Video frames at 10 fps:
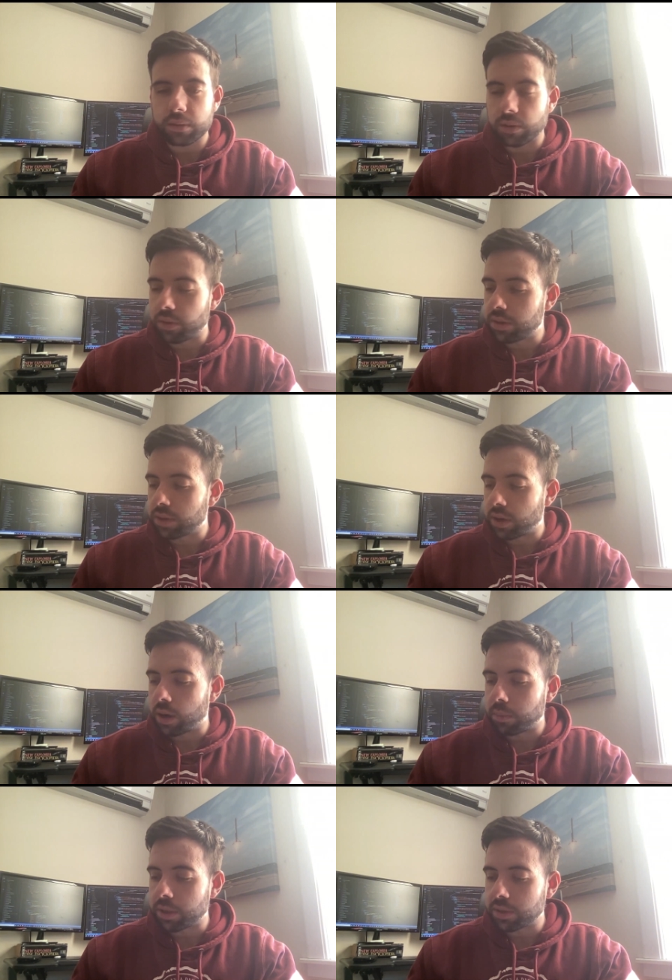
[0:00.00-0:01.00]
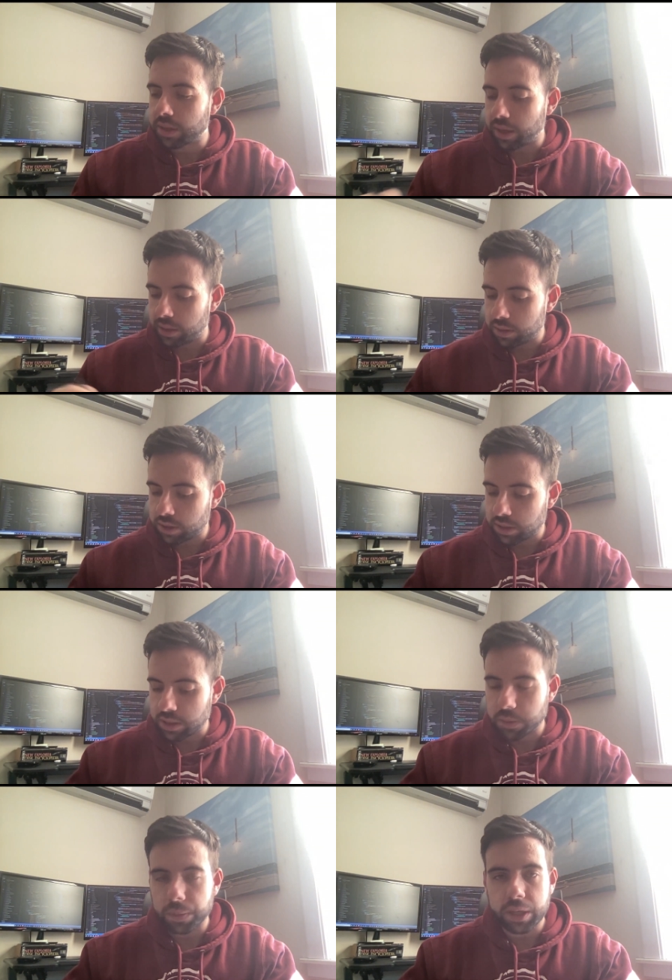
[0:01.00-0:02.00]
So these are numbers that just
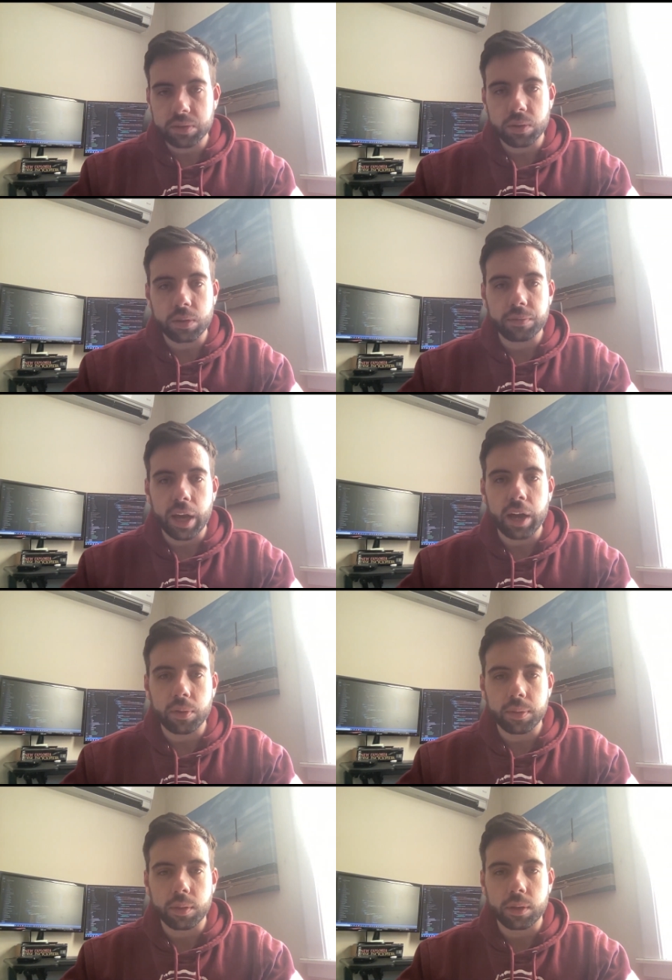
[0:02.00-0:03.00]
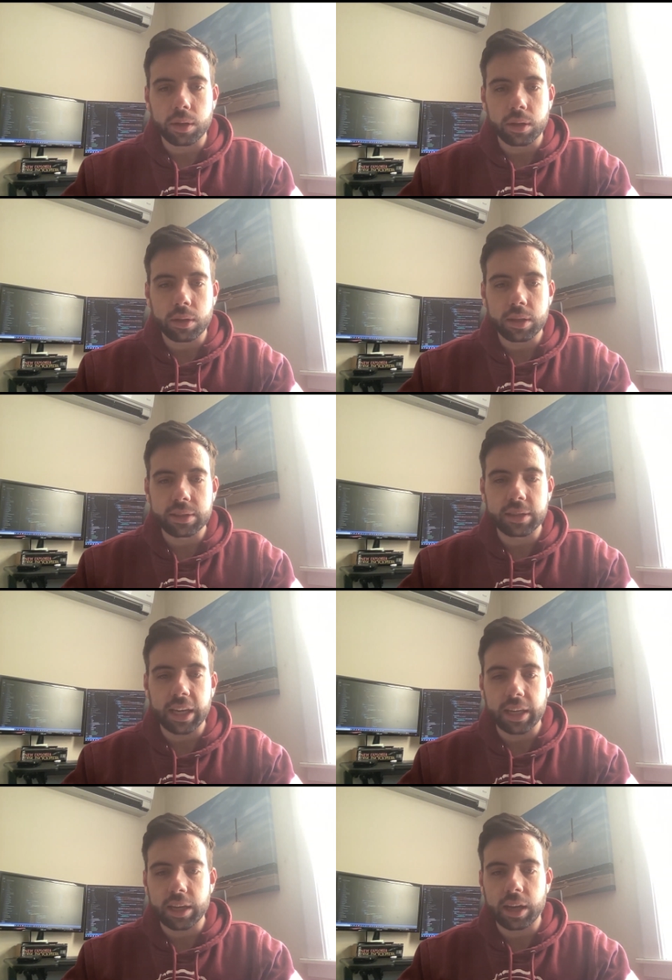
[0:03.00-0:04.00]
explain sort of the health of the
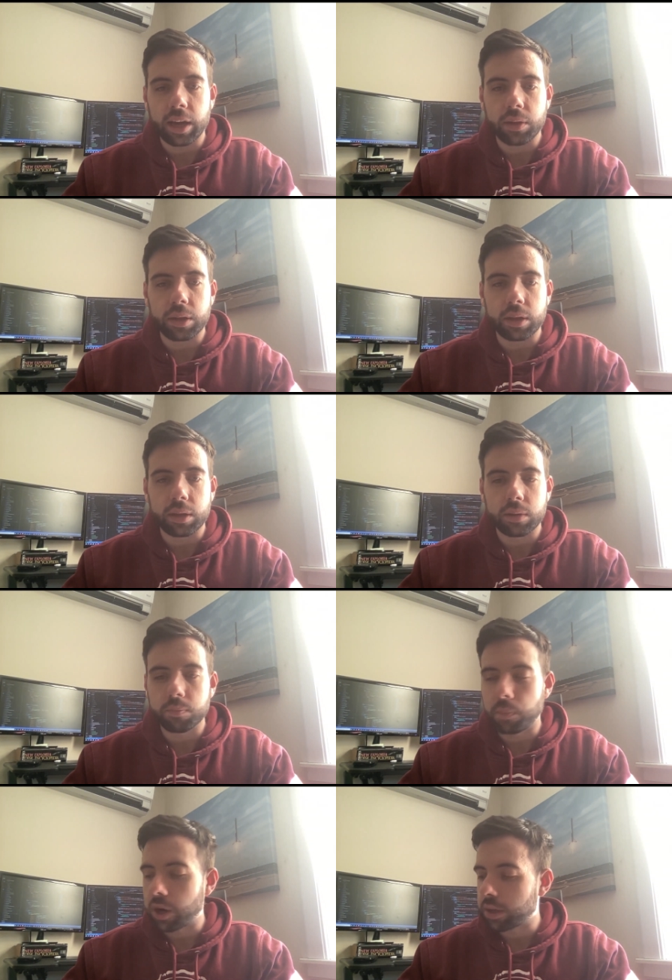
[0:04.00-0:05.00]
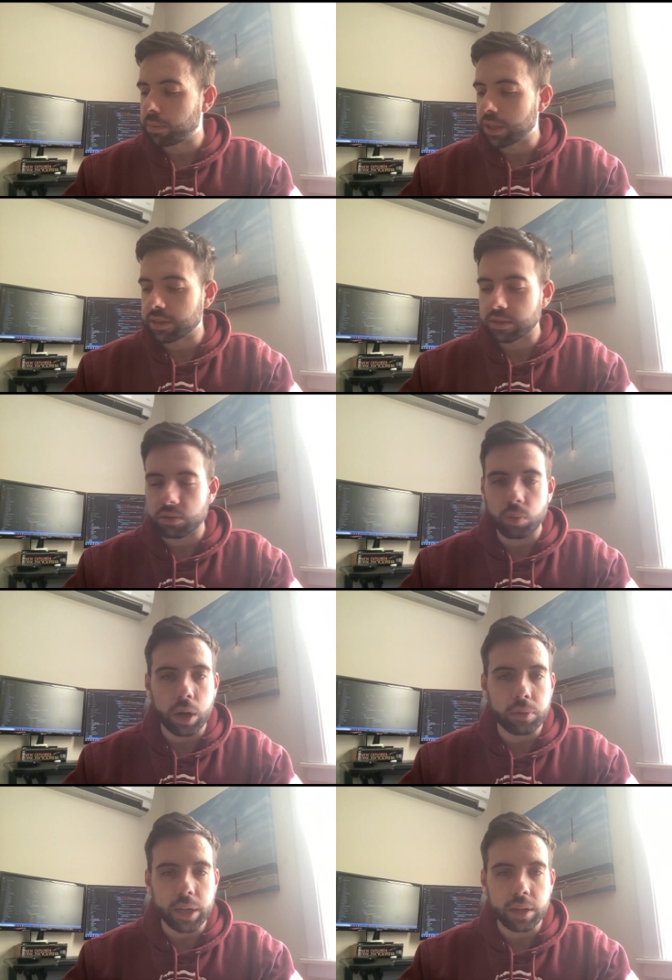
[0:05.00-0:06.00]
site and how the marketplace is
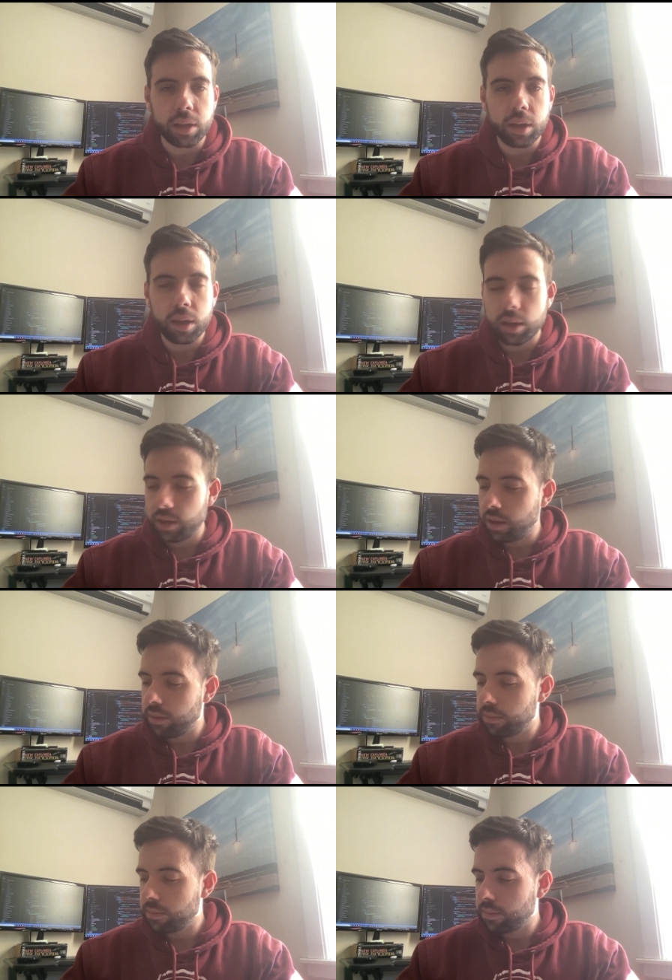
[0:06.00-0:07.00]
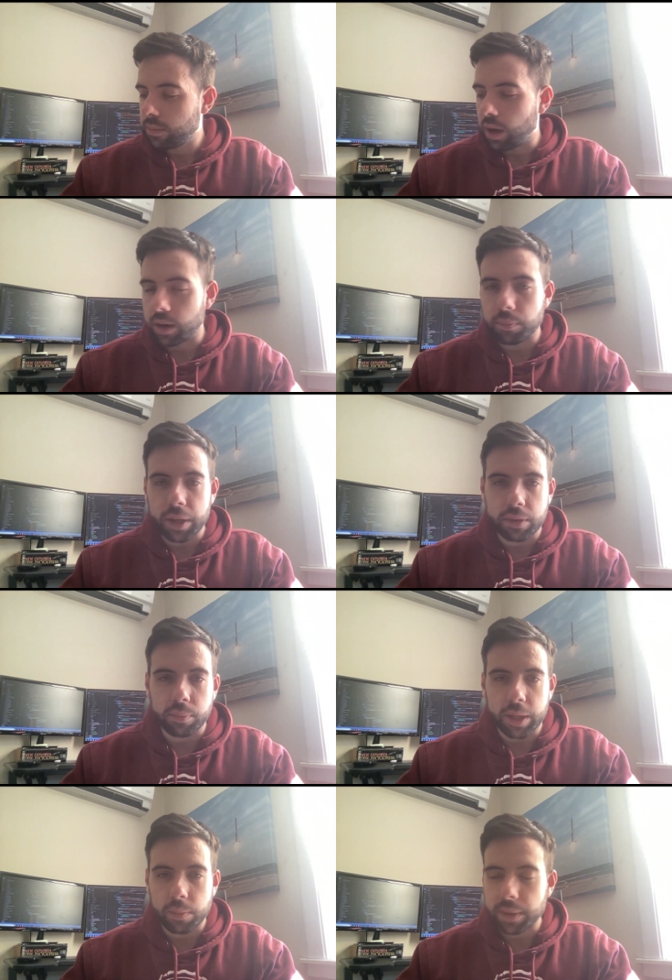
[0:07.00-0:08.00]
growing on a
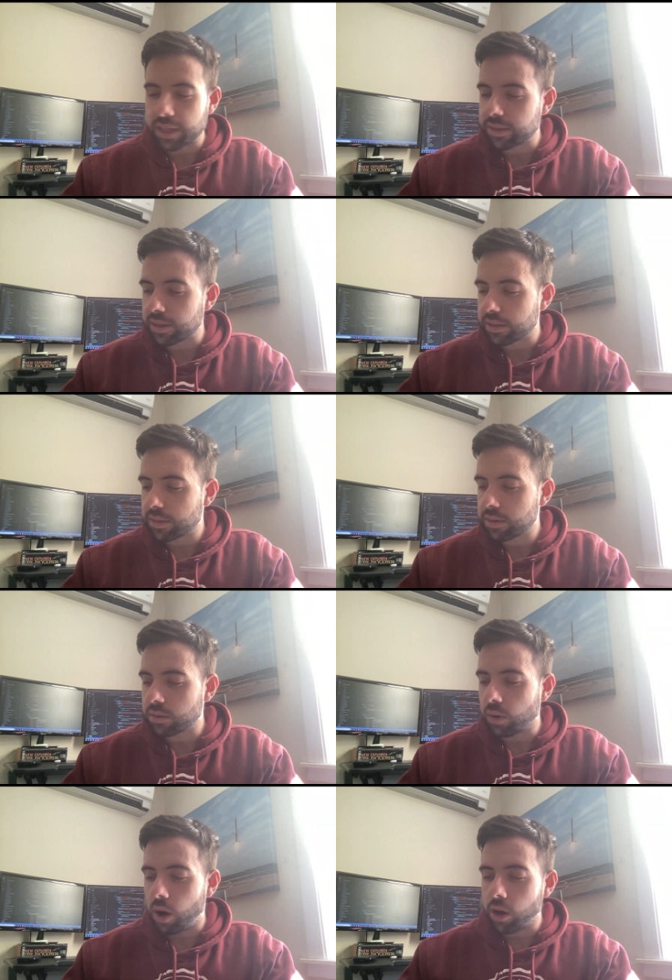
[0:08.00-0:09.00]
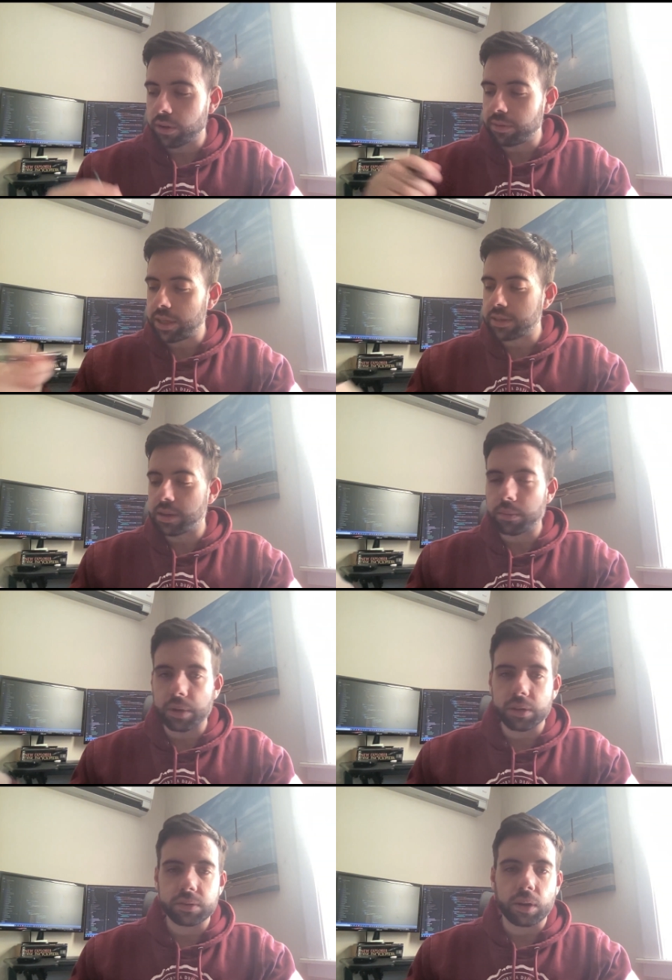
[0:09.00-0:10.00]
month-to-month basis. So all of these
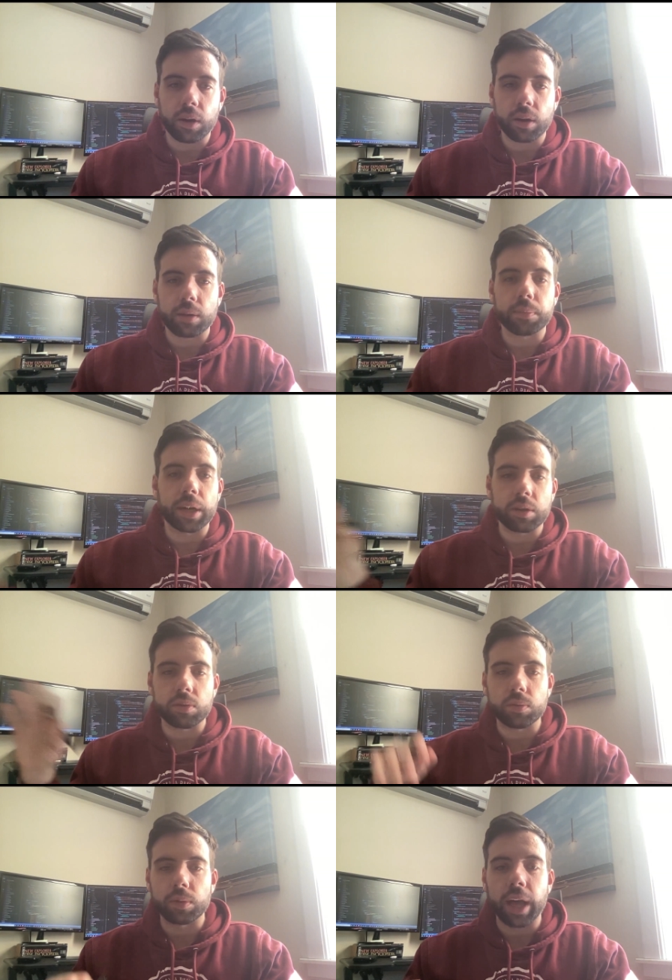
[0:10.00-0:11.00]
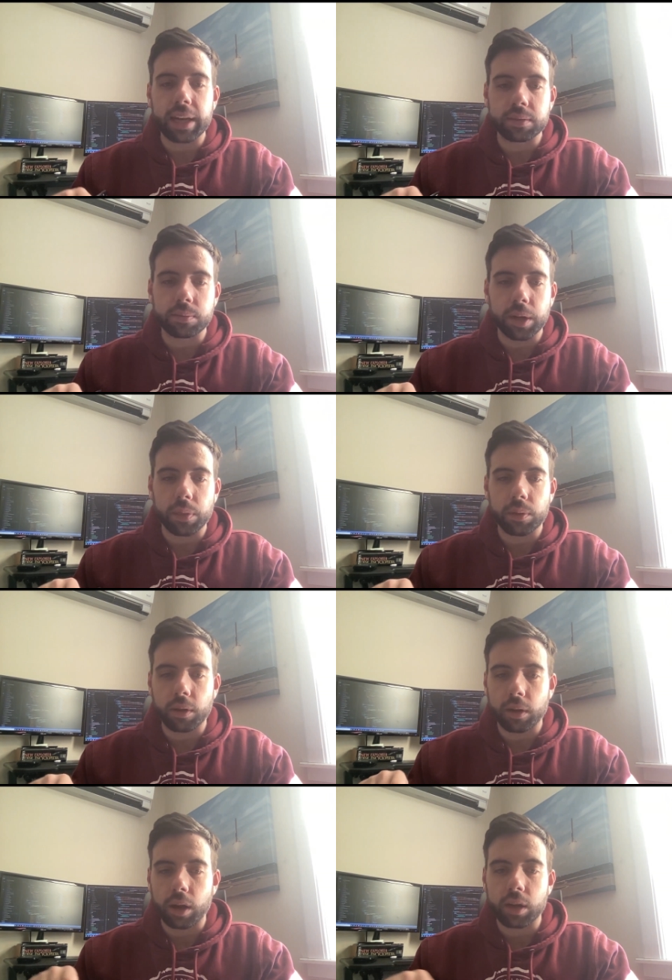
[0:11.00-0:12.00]
numbers are compared to last month,
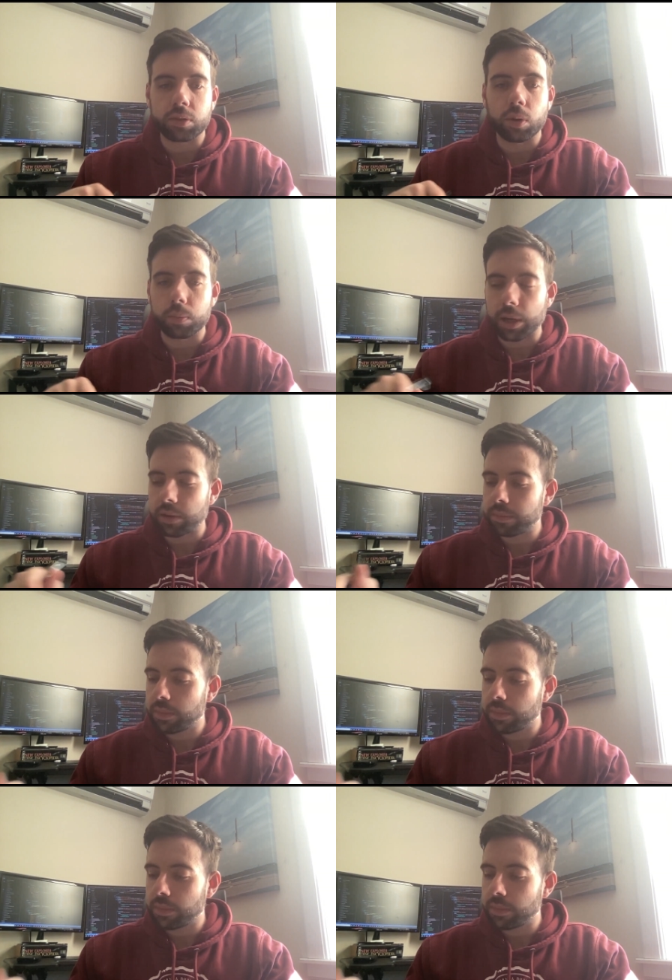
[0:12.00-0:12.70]
October.